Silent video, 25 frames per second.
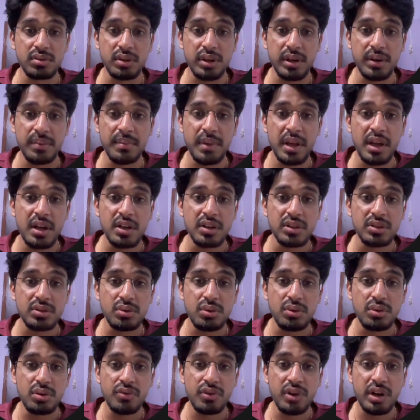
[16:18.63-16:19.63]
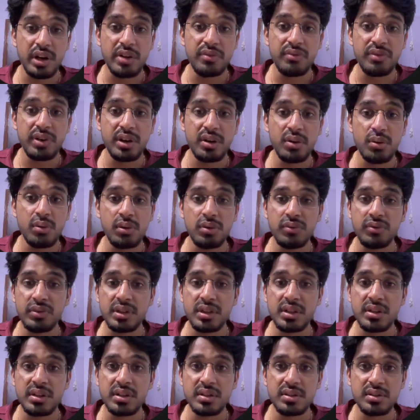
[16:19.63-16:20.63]
Okay, so now for every role
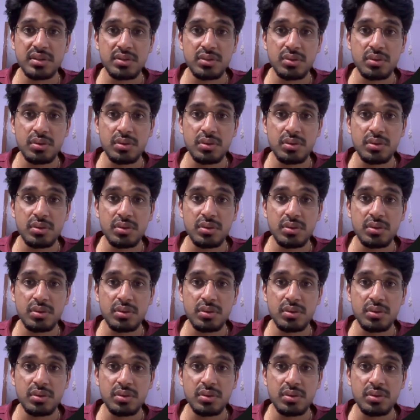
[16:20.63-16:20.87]
within this,